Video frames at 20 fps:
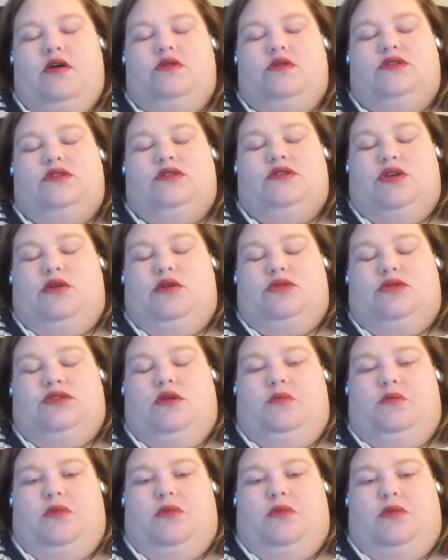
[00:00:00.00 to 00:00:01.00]
so,
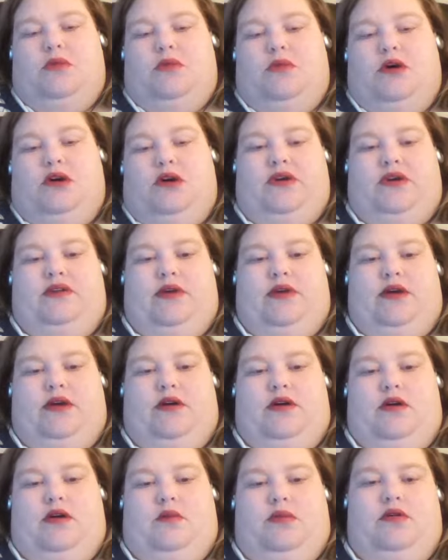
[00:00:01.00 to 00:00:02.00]
so much for giving
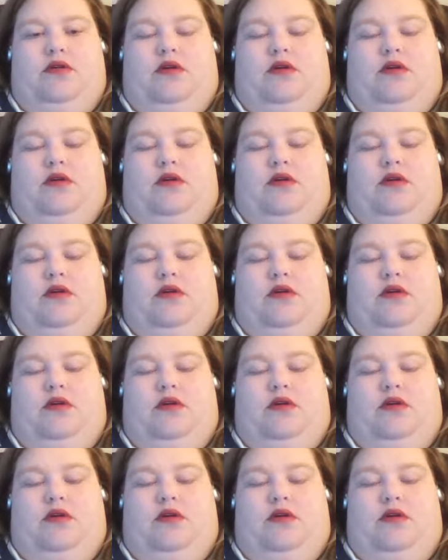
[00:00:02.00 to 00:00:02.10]
up.